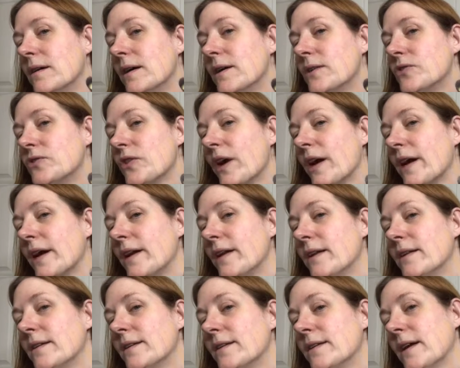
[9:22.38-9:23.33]
and
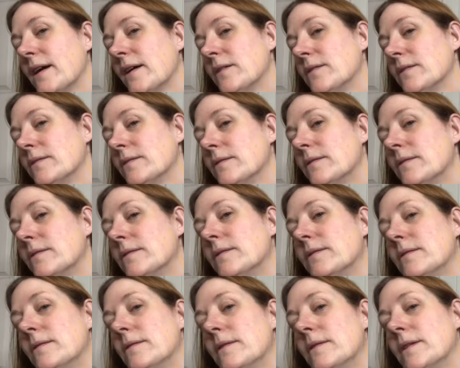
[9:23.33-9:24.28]
dragging it down
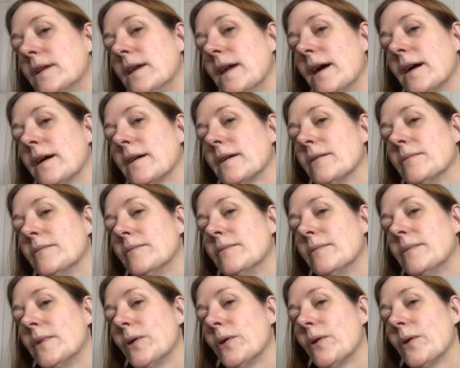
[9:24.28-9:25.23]
the neck.
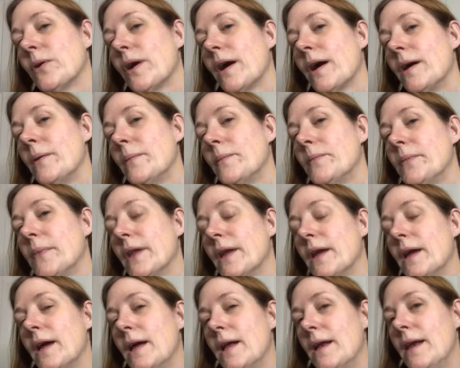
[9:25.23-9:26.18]
Okay,
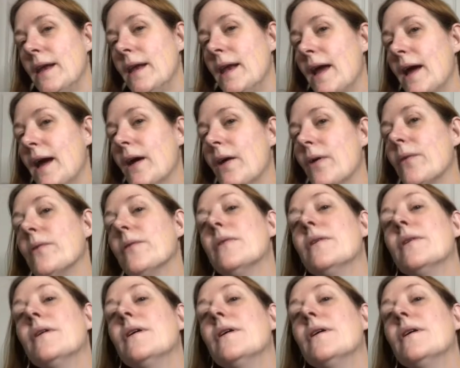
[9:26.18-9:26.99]
now,